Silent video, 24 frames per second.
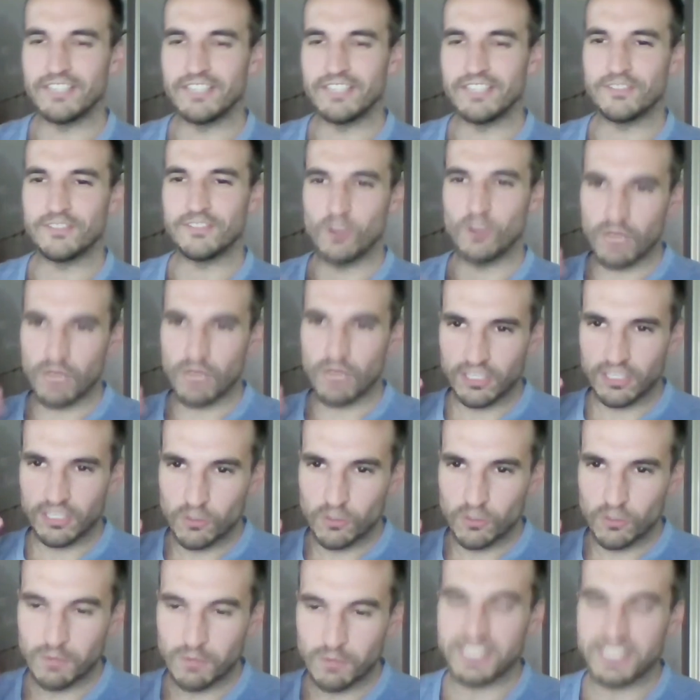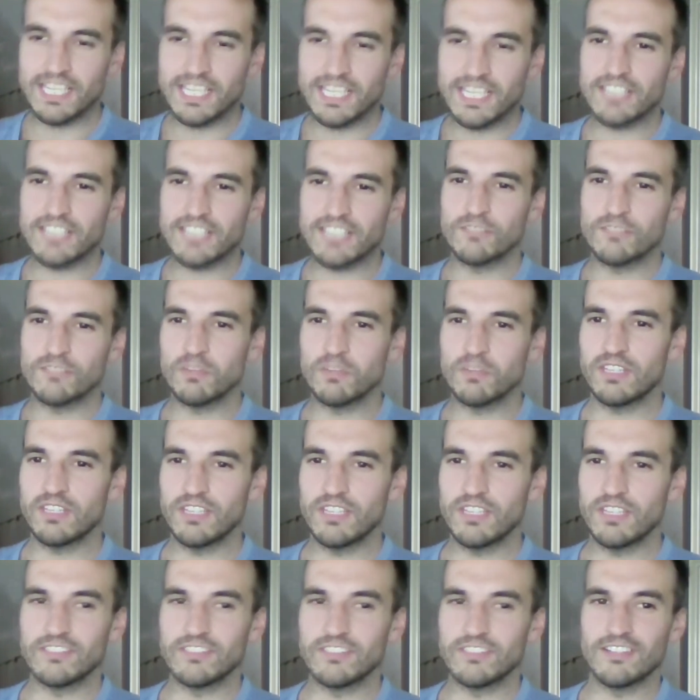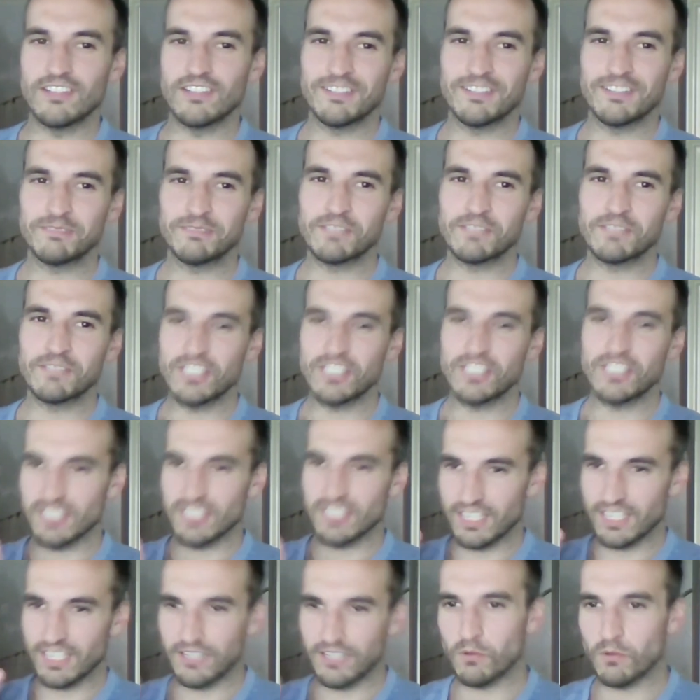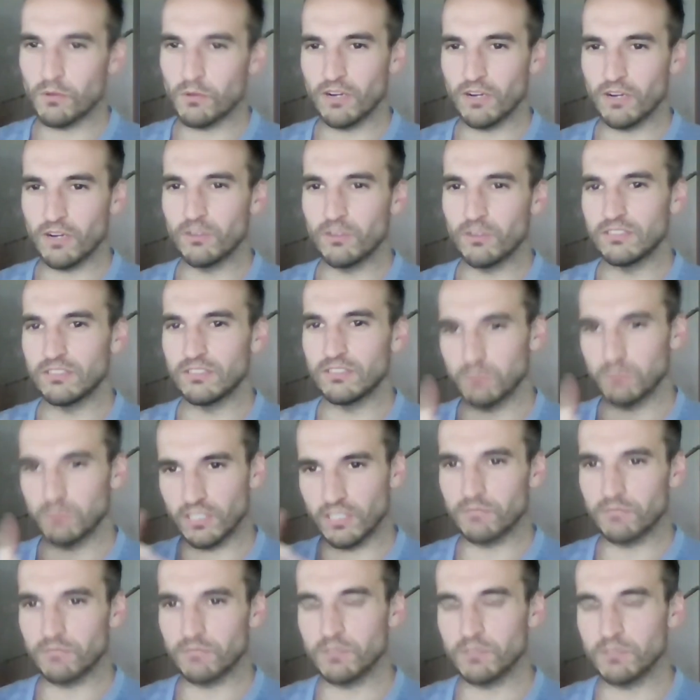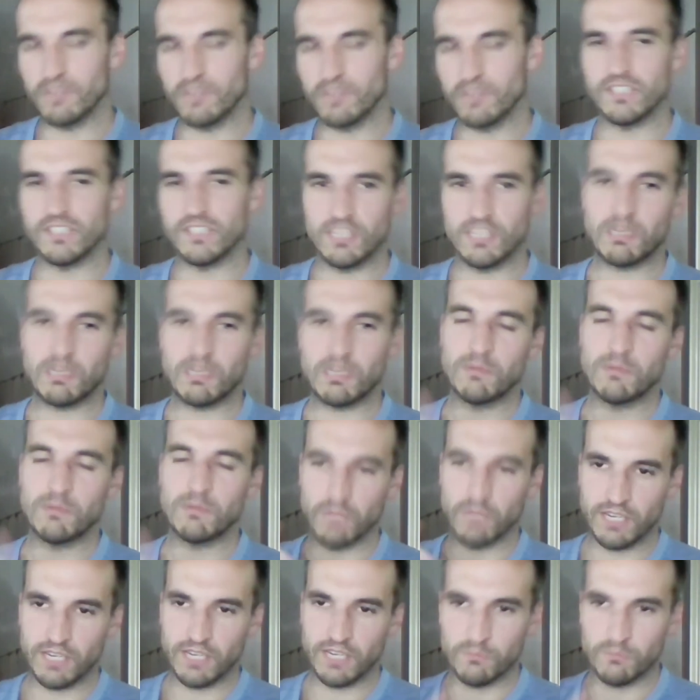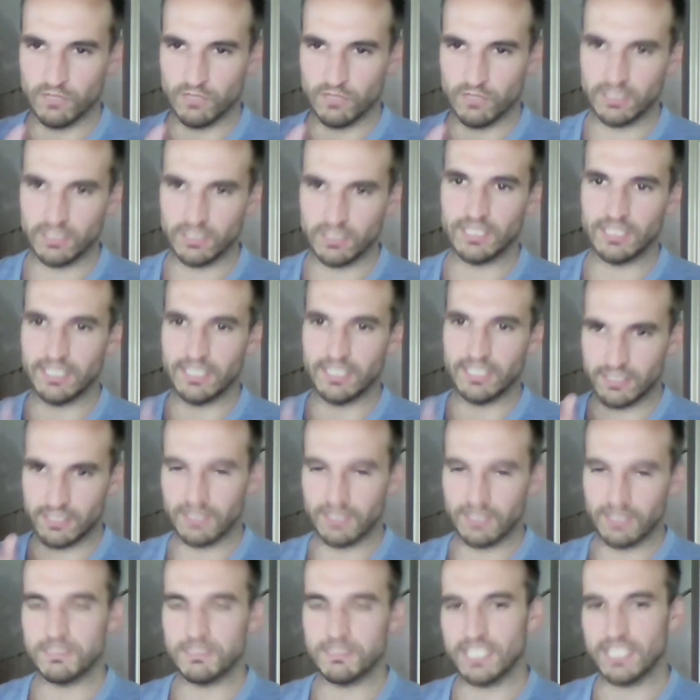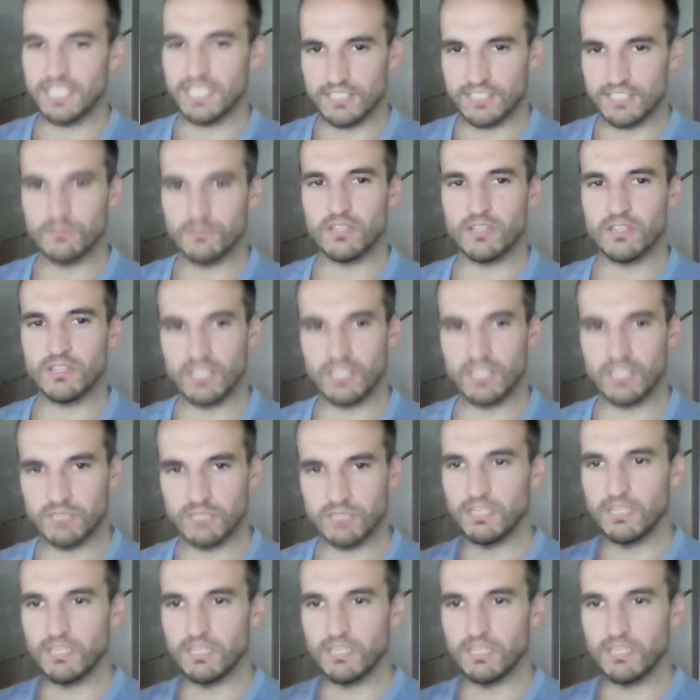Don't get too obsessive with it either, because like I know we're going, we're doing a physique prep, and we're getting really like obsessive with things, but